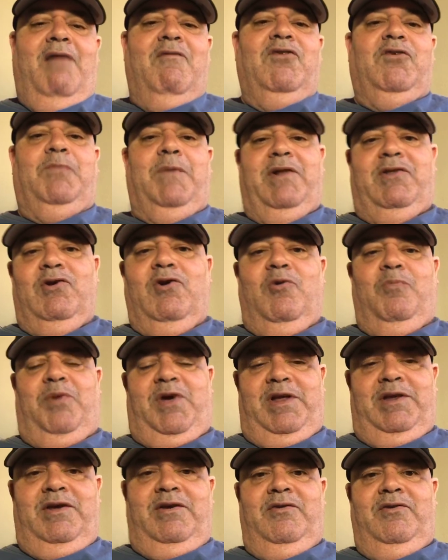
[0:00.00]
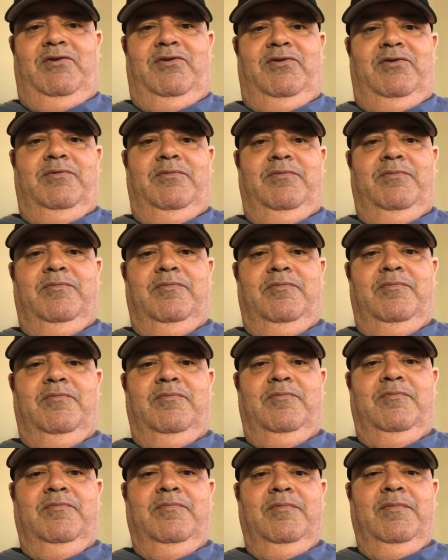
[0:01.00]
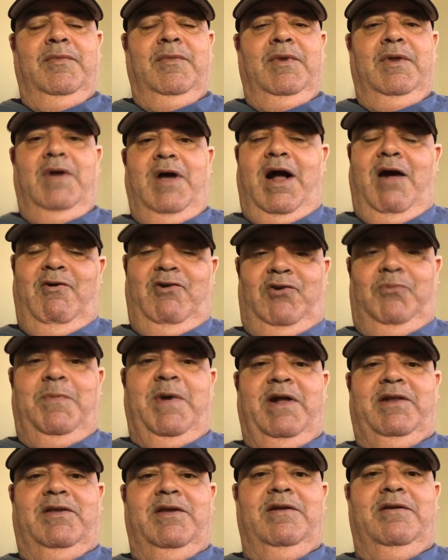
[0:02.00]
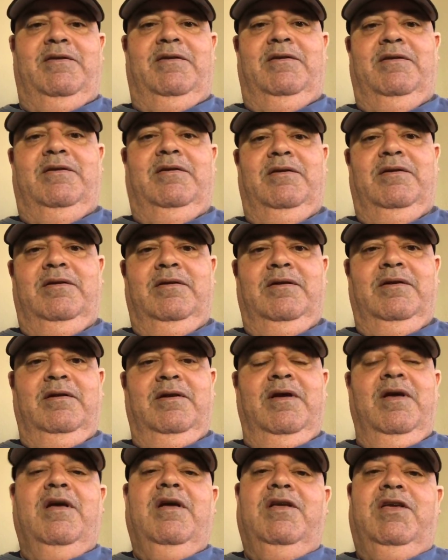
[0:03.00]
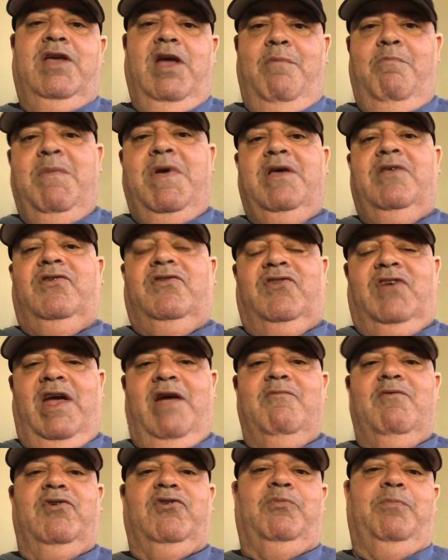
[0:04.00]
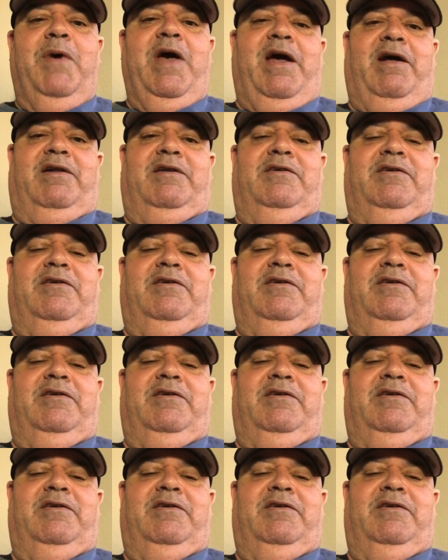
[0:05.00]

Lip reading: respect their opinion. I respect it. Give me the same respect.